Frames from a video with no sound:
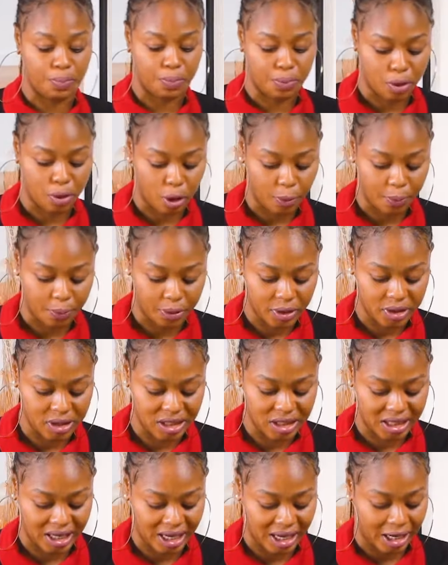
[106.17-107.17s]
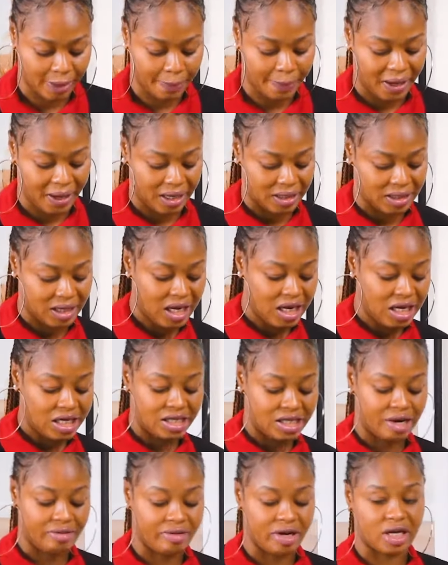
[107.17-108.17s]
prop the cake pan
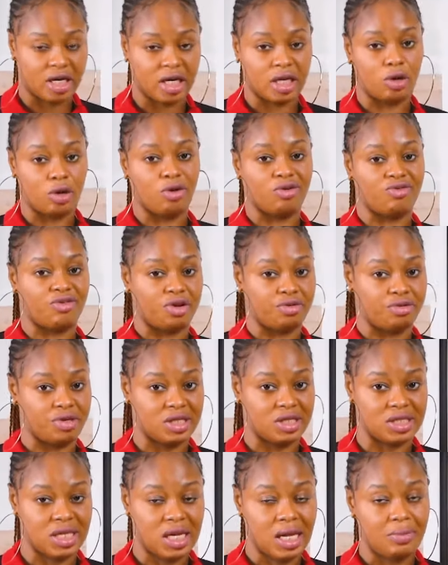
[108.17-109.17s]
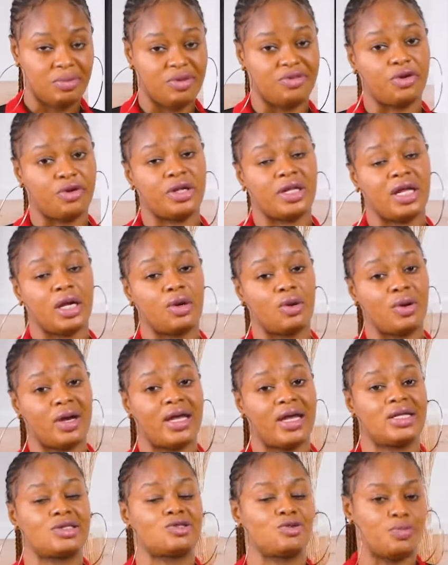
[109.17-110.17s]
directly over it before you then go
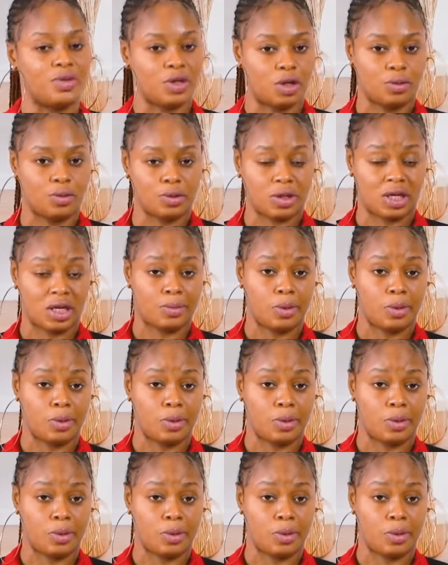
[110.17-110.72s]
ahead to bake up the cake.